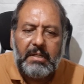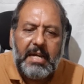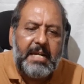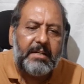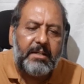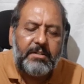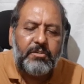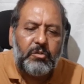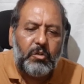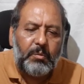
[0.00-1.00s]
and
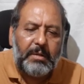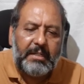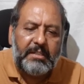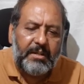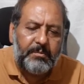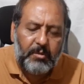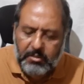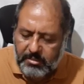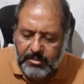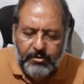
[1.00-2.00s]
controlled by the
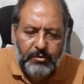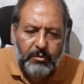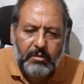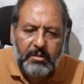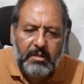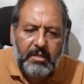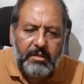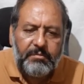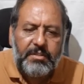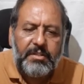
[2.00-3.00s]
remote control,
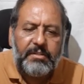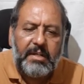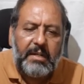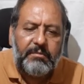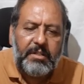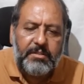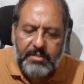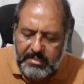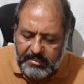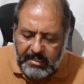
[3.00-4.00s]
which is always
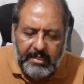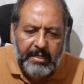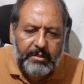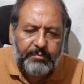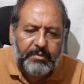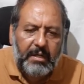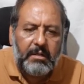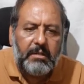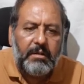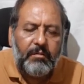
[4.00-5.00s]
in the hand of the
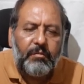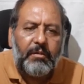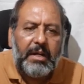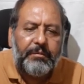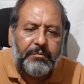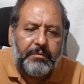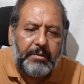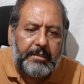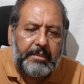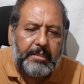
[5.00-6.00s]
wife.
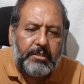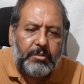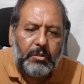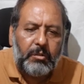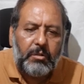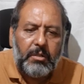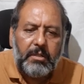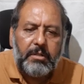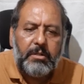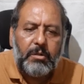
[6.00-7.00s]
So
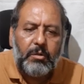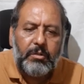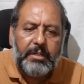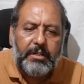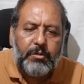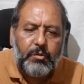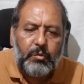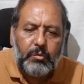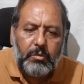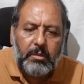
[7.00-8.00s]
no need
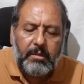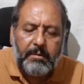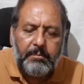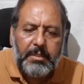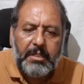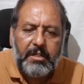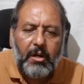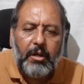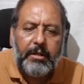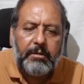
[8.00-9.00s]
to be
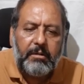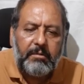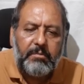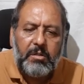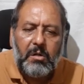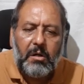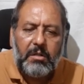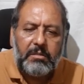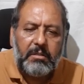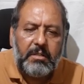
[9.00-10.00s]
annoyed
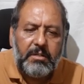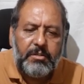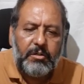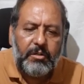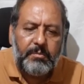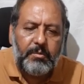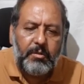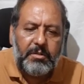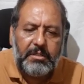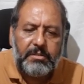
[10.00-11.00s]
because your
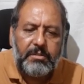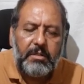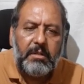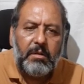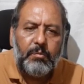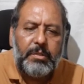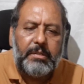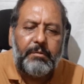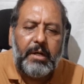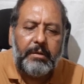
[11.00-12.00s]
remote is with the
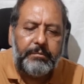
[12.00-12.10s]
wife.